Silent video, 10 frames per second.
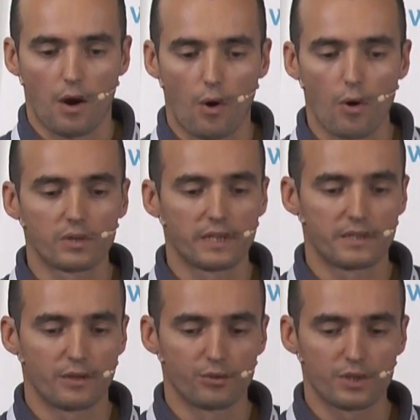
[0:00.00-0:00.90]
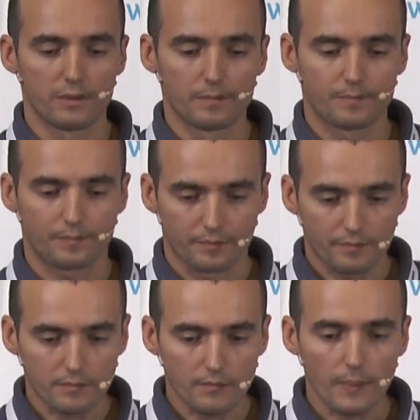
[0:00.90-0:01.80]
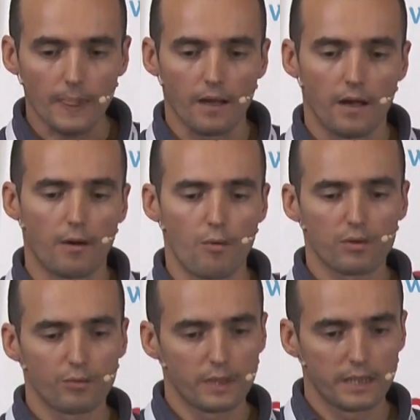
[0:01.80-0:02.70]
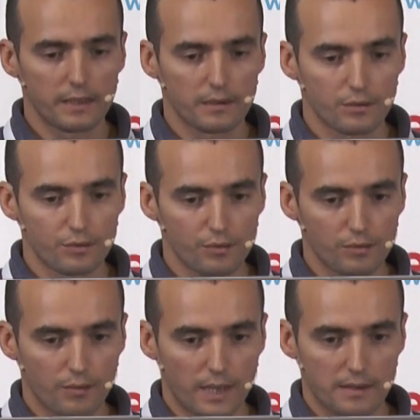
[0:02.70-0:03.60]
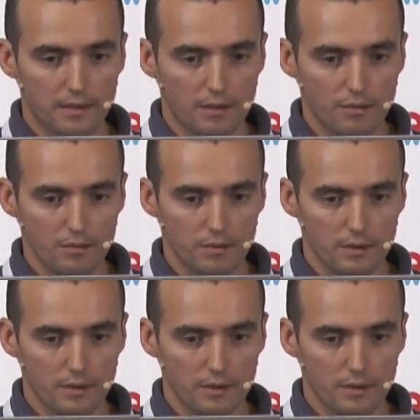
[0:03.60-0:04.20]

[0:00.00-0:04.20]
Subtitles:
code execution. And what we do right now